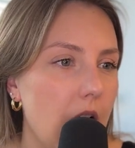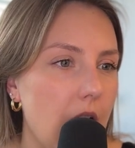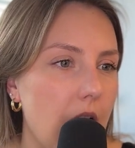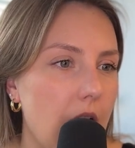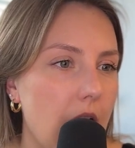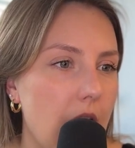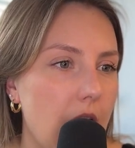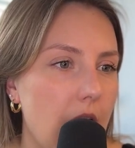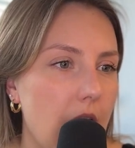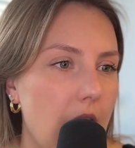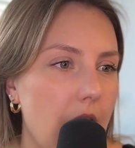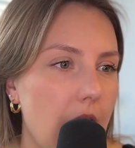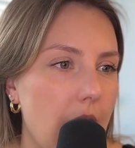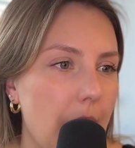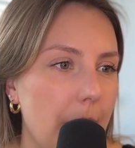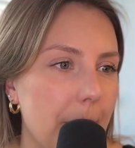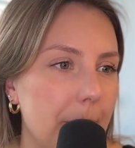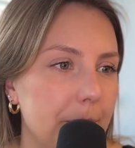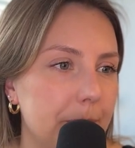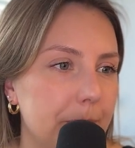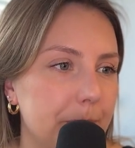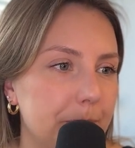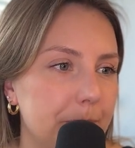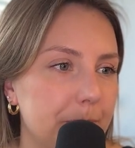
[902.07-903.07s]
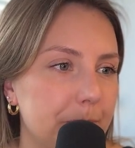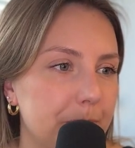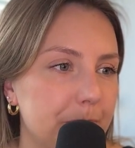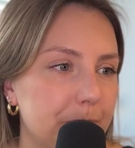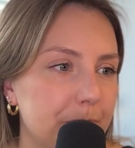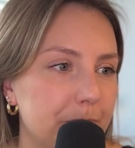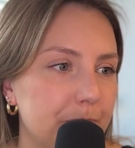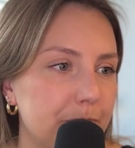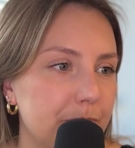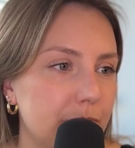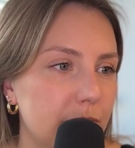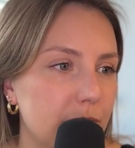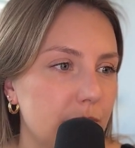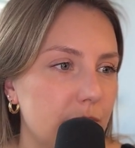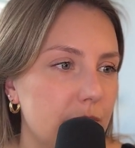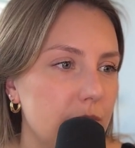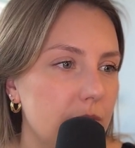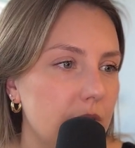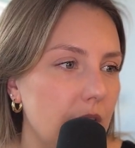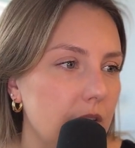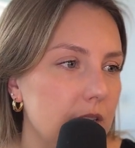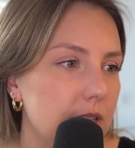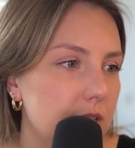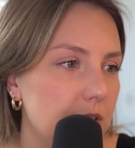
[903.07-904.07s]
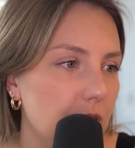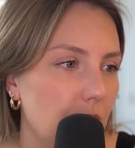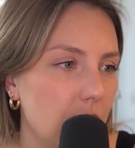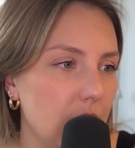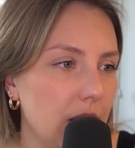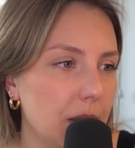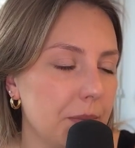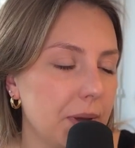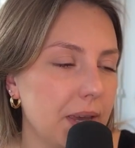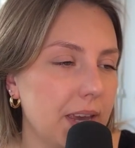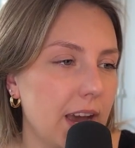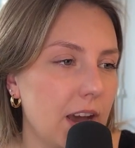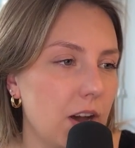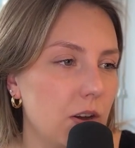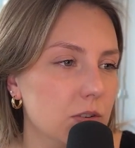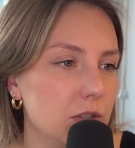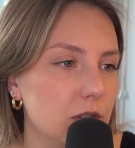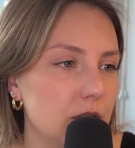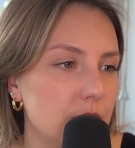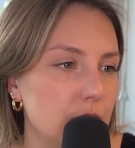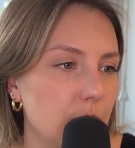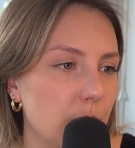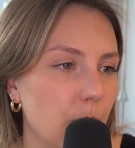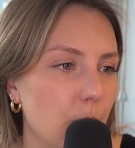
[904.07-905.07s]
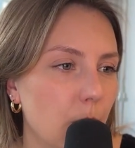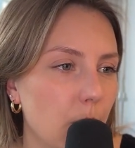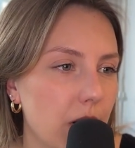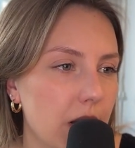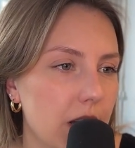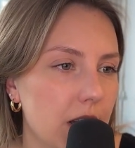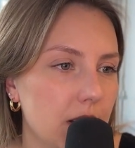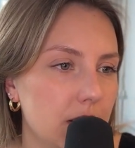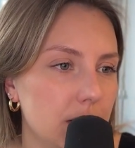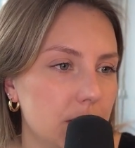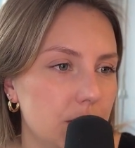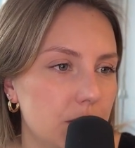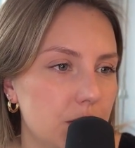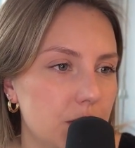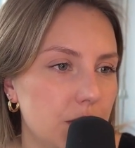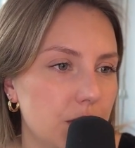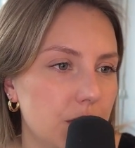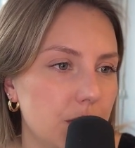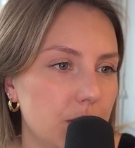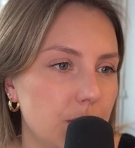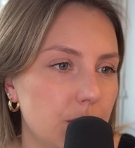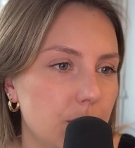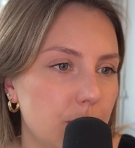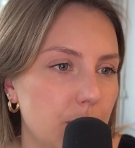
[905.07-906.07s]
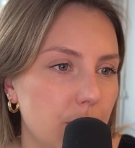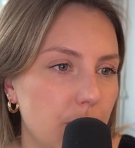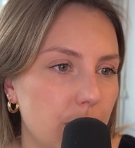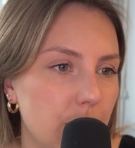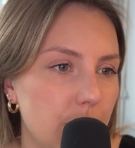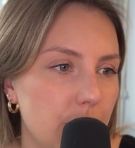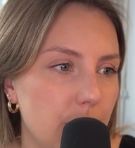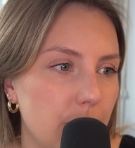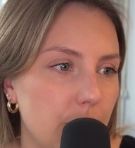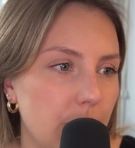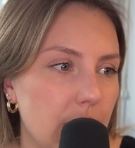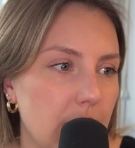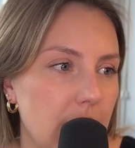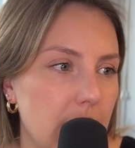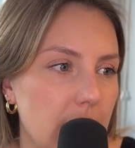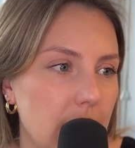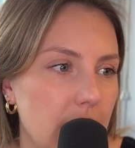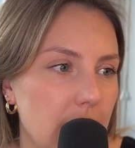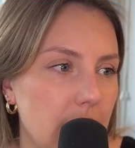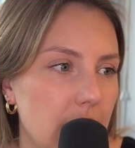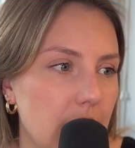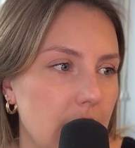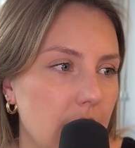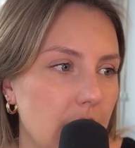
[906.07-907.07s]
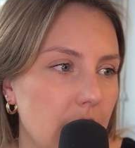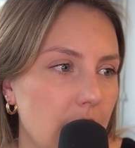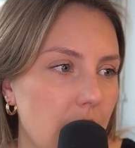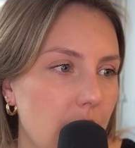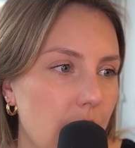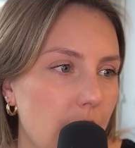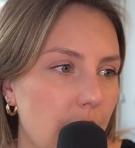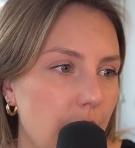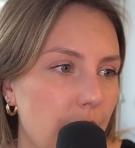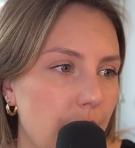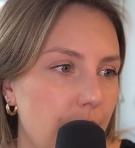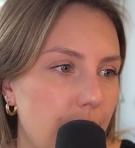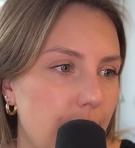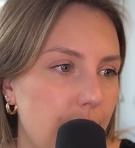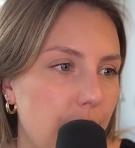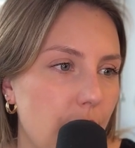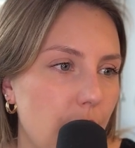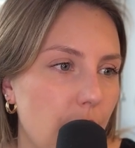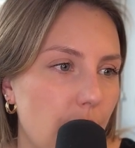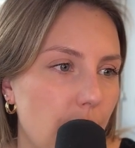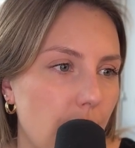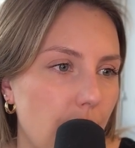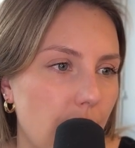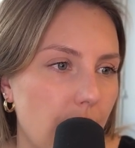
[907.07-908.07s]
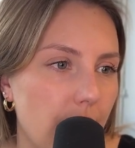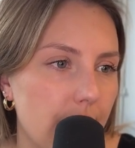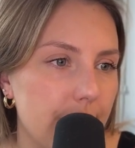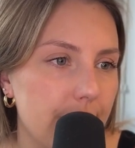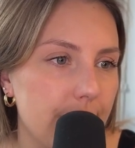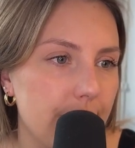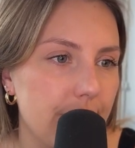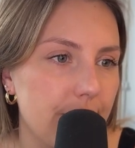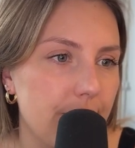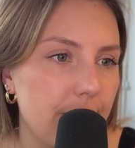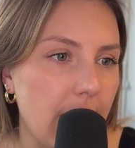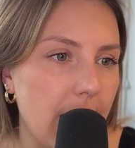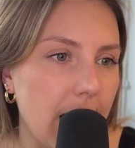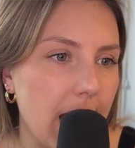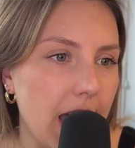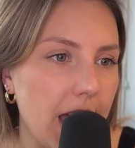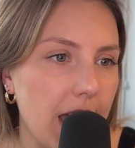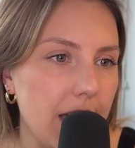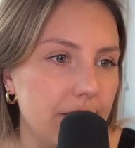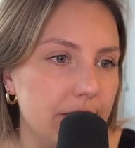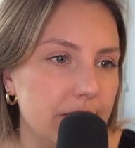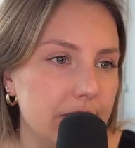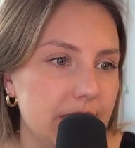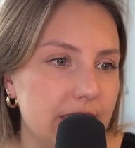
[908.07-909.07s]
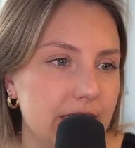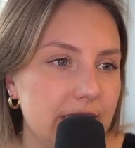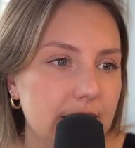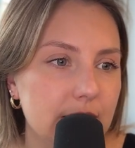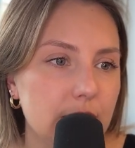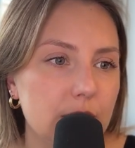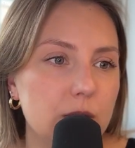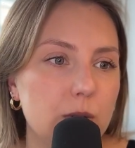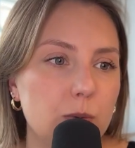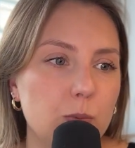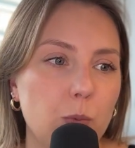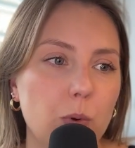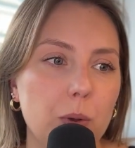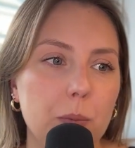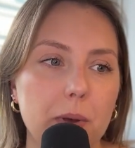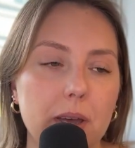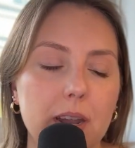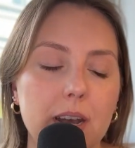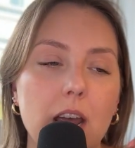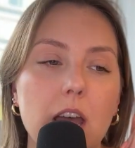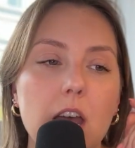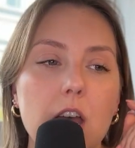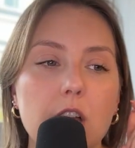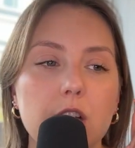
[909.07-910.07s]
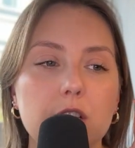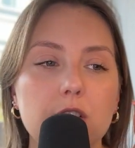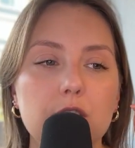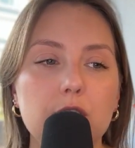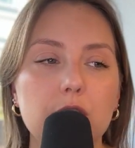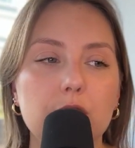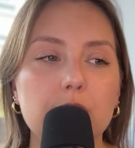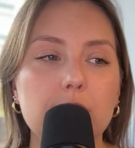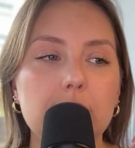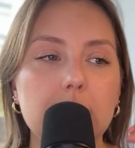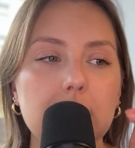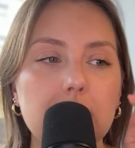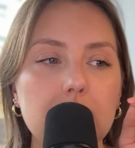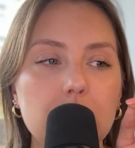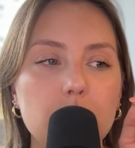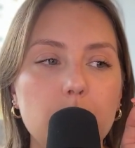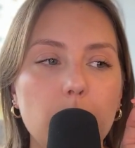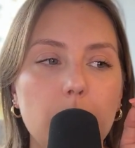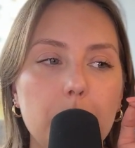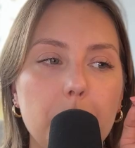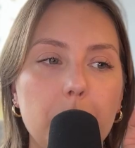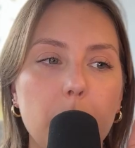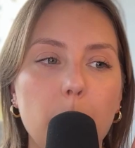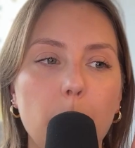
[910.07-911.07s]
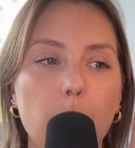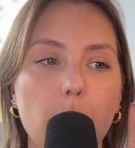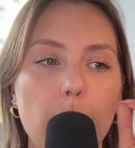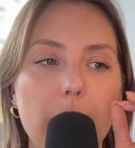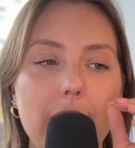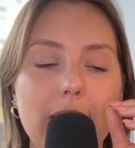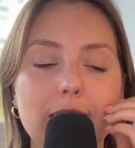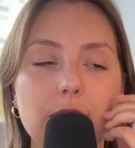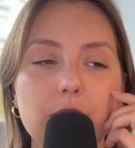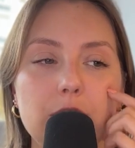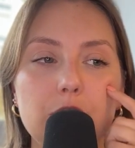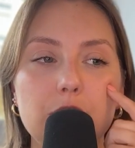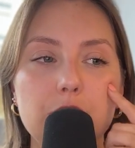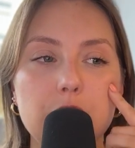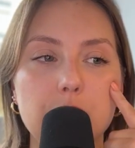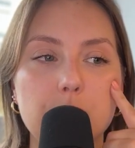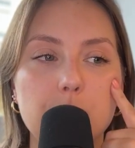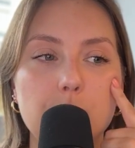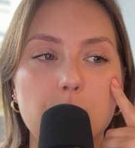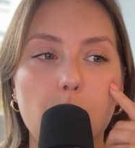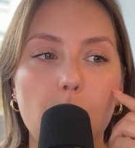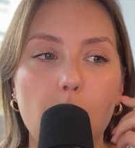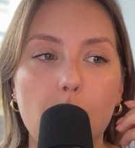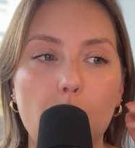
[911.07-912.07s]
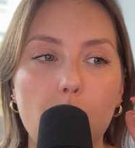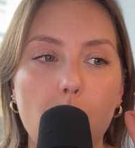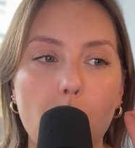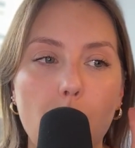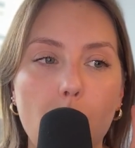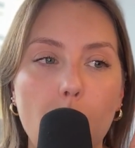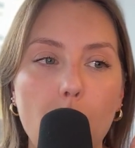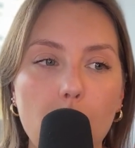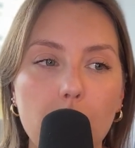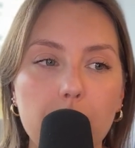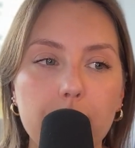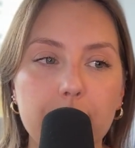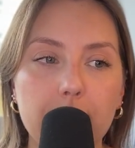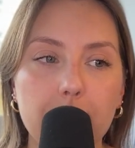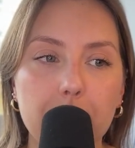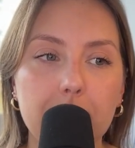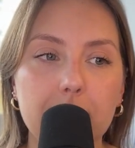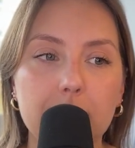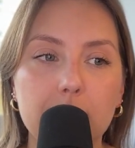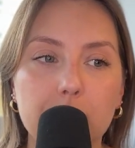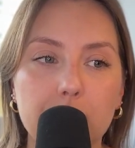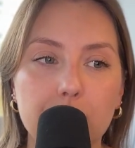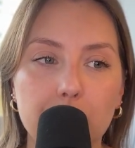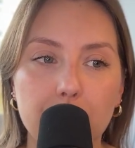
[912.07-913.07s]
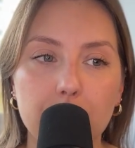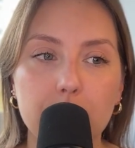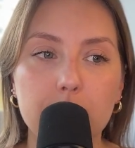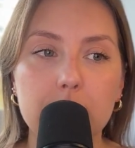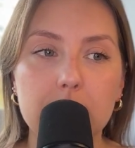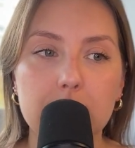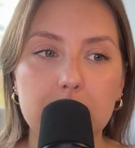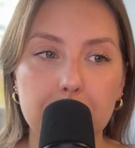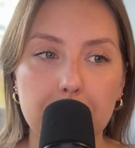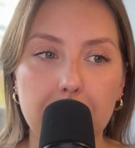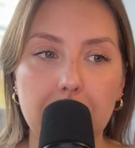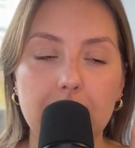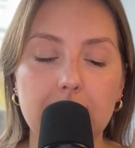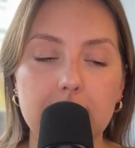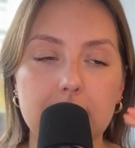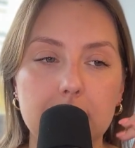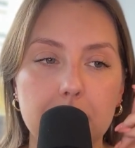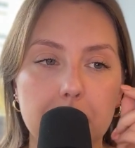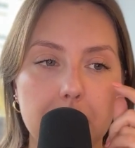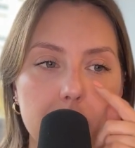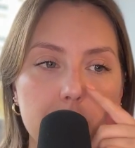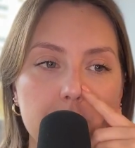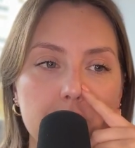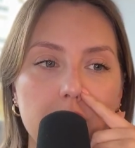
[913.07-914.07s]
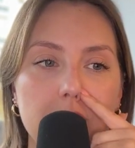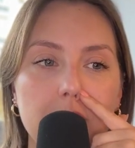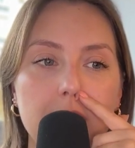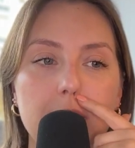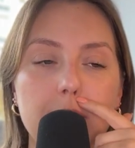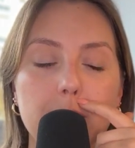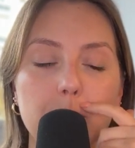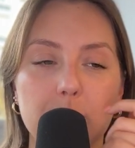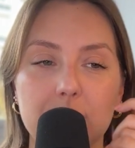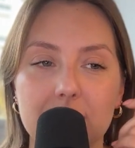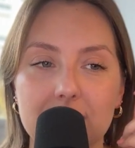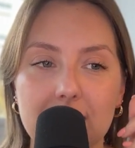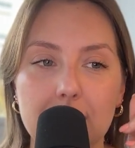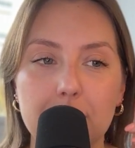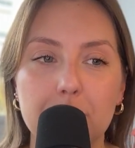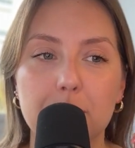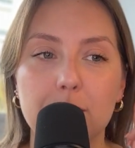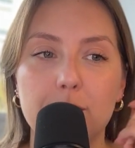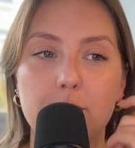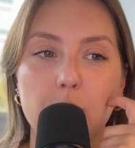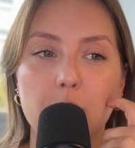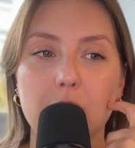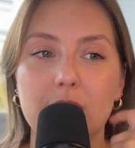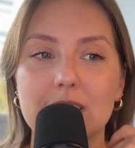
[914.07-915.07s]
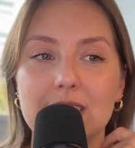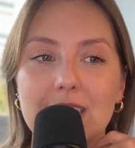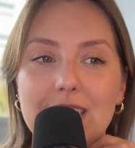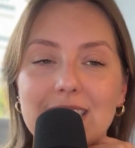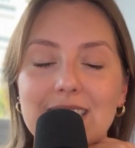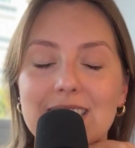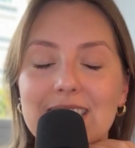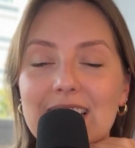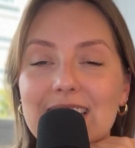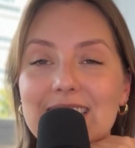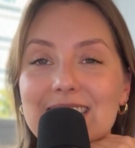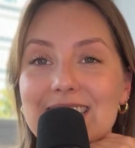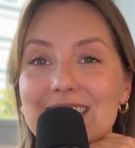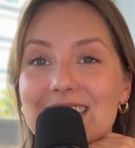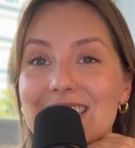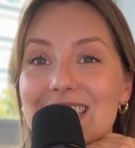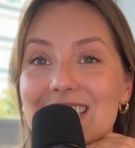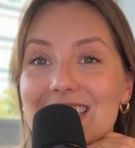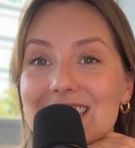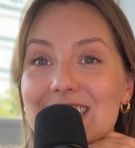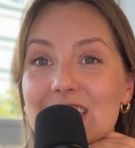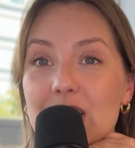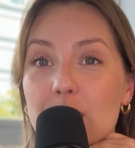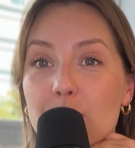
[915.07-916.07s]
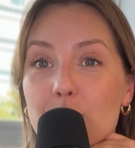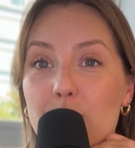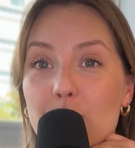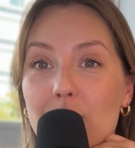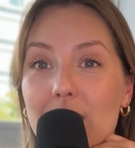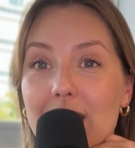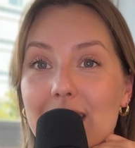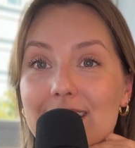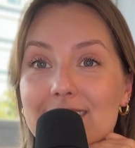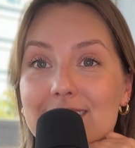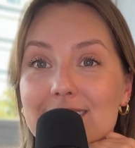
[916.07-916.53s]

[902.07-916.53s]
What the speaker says: Um, so let me count. So one, two, three, four, five, six women. So six women went to all female crew space mission. We said before since 1963.